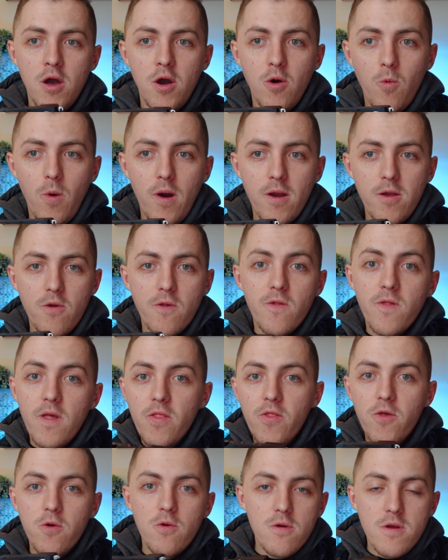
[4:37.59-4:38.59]
while your
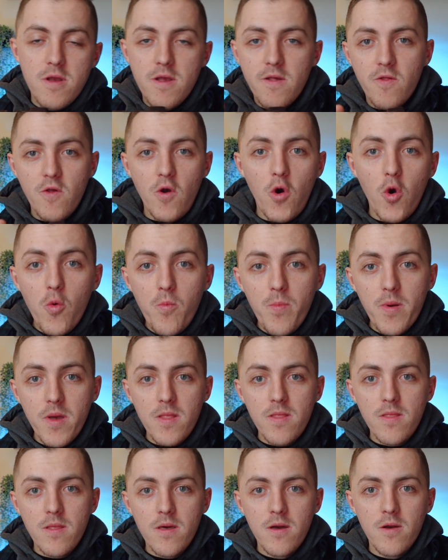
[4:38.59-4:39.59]
sensor is
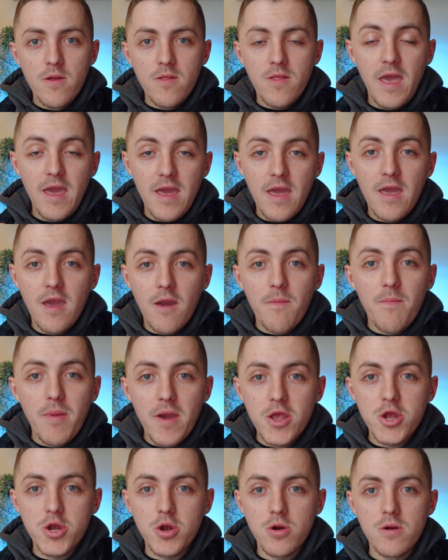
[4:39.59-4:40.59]
open taking a
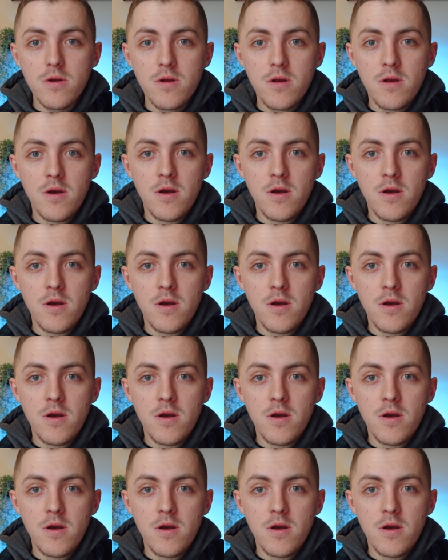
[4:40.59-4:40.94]
picture,